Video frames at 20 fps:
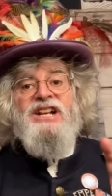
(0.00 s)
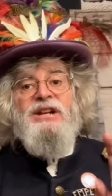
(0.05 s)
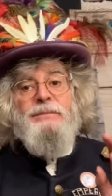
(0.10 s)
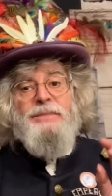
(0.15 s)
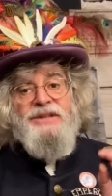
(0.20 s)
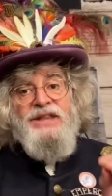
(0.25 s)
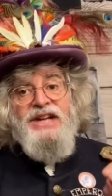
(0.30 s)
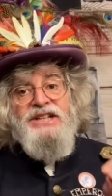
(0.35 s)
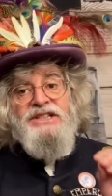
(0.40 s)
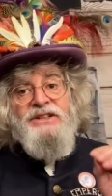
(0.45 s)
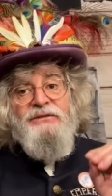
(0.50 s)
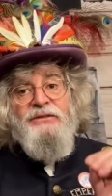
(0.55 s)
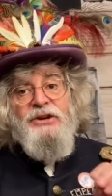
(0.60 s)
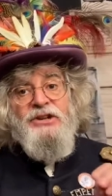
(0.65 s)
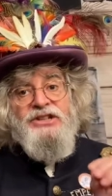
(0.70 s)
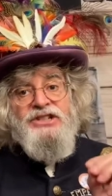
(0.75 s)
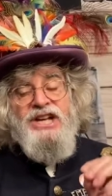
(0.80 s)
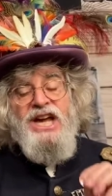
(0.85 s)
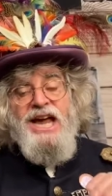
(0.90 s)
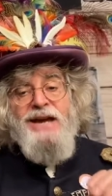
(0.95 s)
but that's the
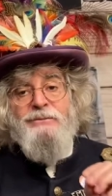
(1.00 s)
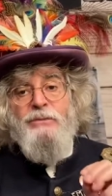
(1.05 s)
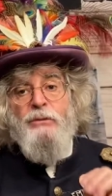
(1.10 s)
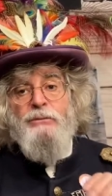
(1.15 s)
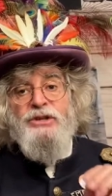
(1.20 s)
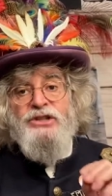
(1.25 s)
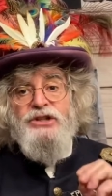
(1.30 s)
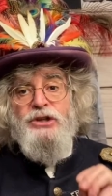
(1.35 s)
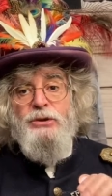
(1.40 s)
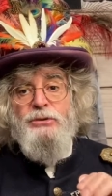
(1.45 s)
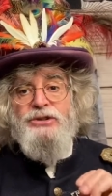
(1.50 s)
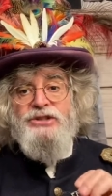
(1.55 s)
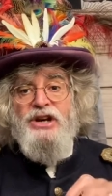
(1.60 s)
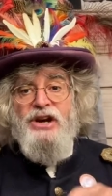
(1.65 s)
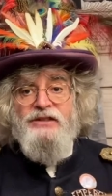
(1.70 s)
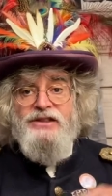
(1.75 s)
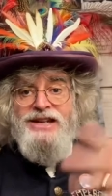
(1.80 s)
first time it was used on